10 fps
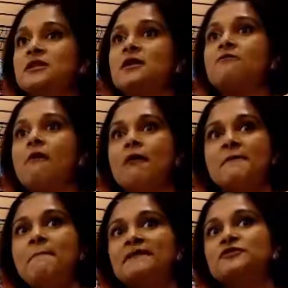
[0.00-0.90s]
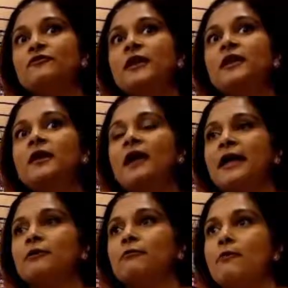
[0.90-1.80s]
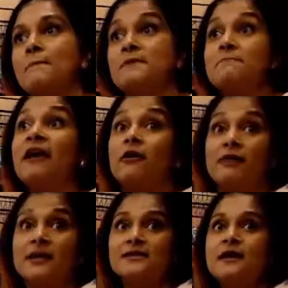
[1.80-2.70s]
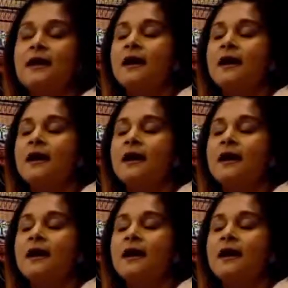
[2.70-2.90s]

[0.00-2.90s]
didn't grow up in Pennsylvania. I grew up in Maryland.